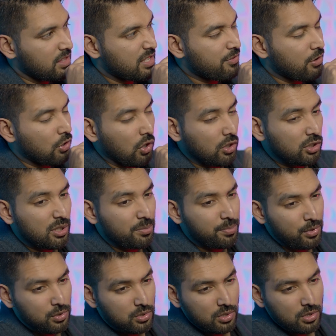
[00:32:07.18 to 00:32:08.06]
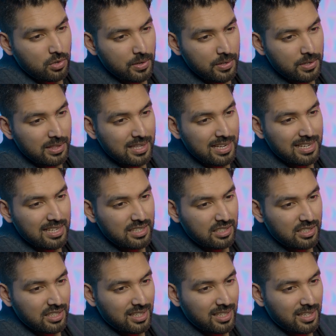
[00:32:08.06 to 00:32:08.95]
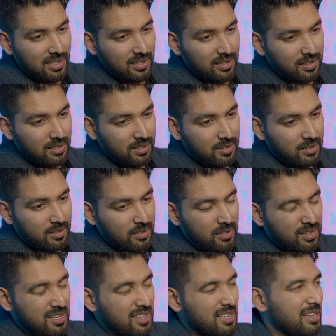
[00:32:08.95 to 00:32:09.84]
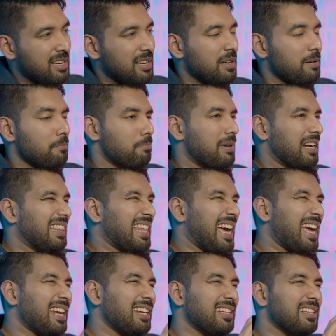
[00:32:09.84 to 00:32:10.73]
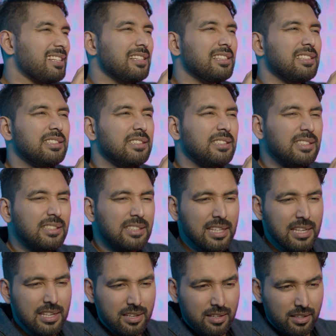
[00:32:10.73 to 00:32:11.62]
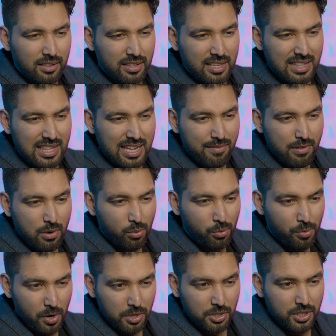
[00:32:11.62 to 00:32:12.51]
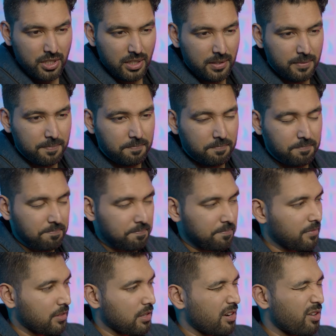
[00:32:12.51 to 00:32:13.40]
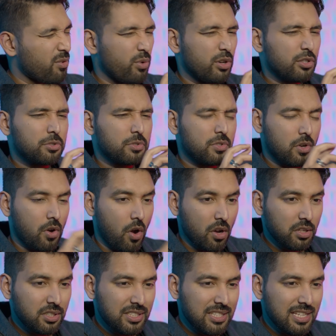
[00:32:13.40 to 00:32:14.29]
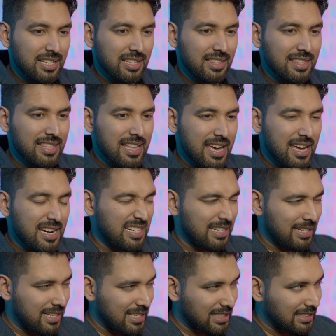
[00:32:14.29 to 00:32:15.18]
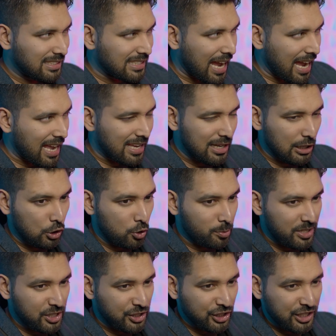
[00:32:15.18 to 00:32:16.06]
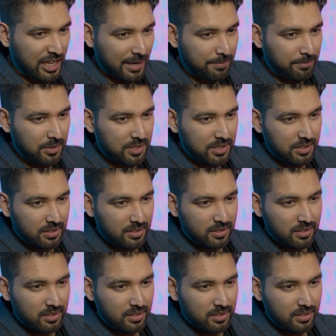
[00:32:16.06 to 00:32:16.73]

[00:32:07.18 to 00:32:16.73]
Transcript: They were not supposed to go into that destiny, but that serial that they were watching was causing their desire to be shaped,